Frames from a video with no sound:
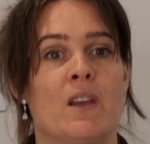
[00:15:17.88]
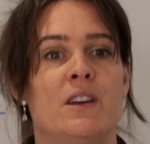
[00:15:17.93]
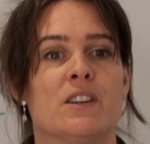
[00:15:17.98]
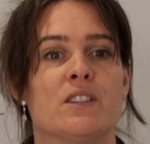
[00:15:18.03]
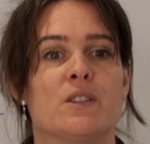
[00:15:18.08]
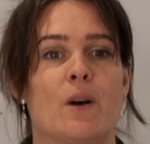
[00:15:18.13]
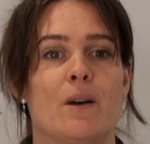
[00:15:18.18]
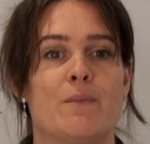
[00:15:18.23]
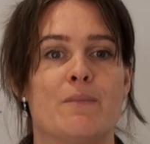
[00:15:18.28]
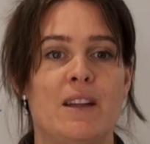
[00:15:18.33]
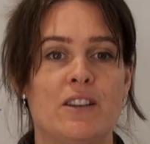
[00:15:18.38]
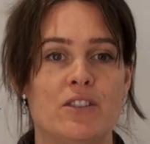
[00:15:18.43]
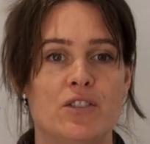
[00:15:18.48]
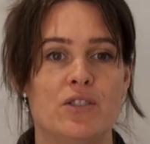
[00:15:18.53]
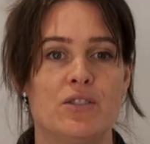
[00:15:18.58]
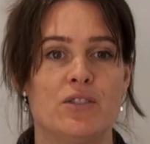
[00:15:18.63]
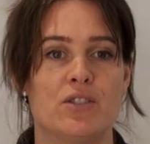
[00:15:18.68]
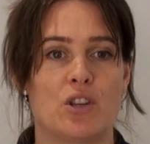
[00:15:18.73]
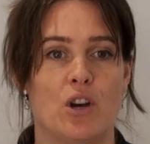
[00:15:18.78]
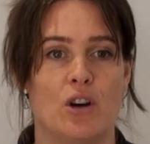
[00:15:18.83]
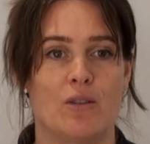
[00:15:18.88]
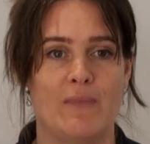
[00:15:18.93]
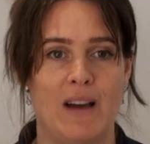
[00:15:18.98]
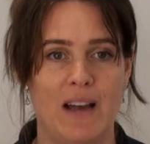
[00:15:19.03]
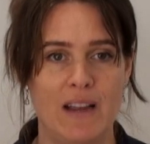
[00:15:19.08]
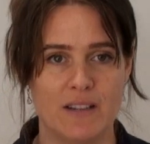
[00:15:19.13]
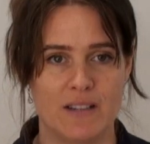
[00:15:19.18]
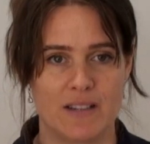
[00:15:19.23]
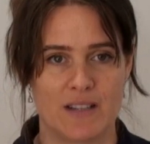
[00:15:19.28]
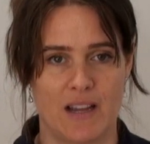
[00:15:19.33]
So I mentioned
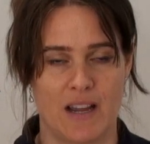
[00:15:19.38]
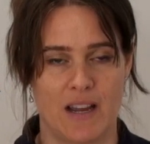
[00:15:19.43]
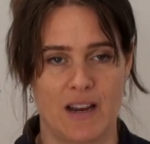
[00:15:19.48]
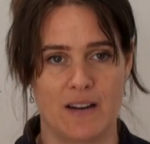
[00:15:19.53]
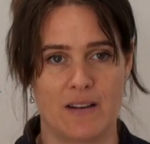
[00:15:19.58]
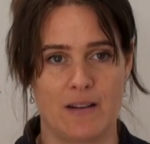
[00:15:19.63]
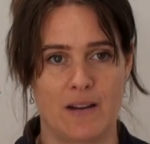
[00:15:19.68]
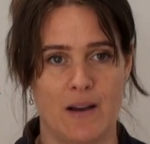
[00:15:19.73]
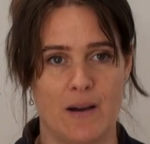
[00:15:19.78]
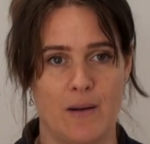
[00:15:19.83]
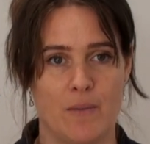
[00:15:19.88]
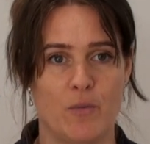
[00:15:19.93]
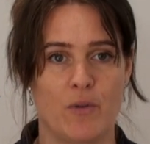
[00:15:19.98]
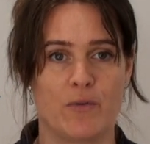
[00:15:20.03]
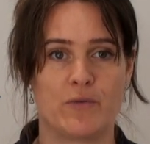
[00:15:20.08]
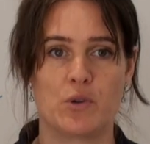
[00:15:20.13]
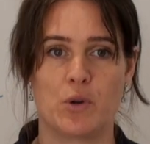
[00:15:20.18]
soulmates, and we've